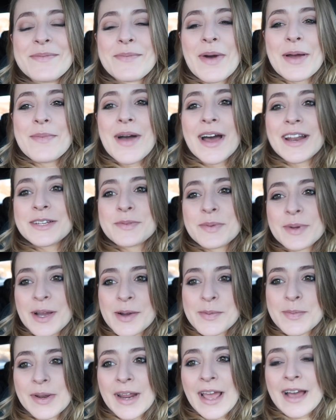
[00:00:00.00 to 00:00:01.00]
My management
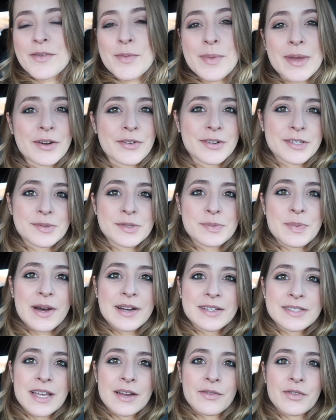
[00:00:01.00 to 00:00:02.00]
company have a big Christmas
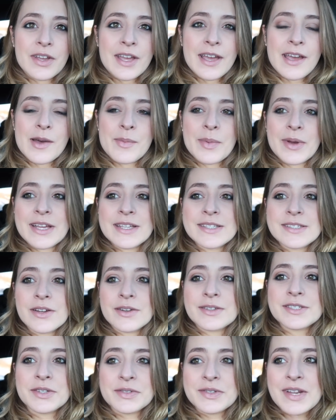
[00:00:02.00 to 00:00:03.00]
party every year, but it's
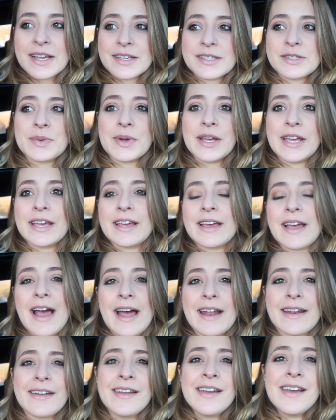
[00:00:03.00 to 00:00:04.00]
not till next week,
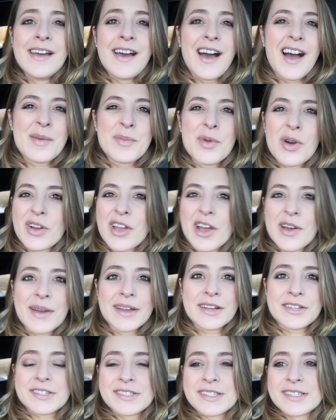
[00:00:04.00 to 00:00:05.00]
and I'm not
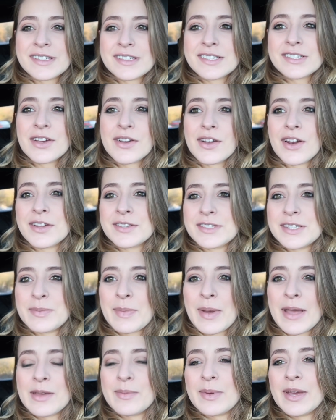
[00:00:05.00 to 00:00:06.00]
going just because it's so close to the
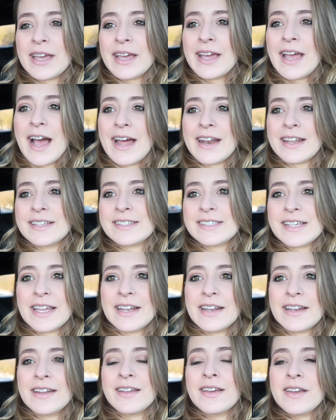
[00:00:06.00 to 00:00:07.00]
baby, and it's
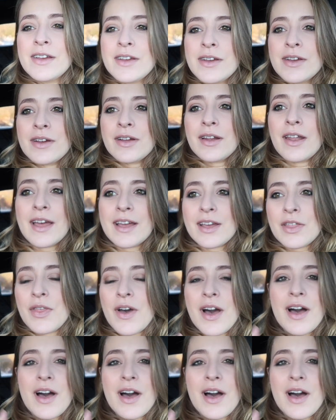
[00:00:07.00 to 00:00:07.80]
in like